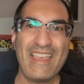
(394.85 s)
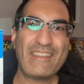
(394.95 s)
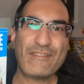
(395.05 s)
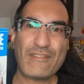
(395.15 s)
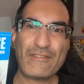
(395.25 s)

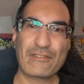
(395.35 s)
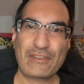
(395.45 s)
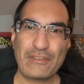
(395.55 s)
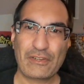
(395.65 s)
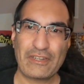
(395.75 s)

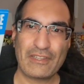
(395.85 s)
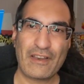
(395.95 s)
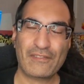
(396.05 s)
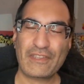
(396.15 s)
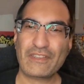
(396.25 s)
You're gonna
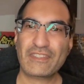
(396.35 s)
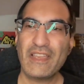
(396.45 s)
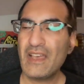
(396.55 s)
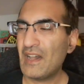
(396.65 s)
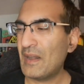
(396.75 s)
love this.
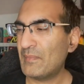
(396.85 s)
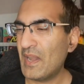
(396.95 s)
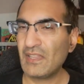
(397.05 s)
I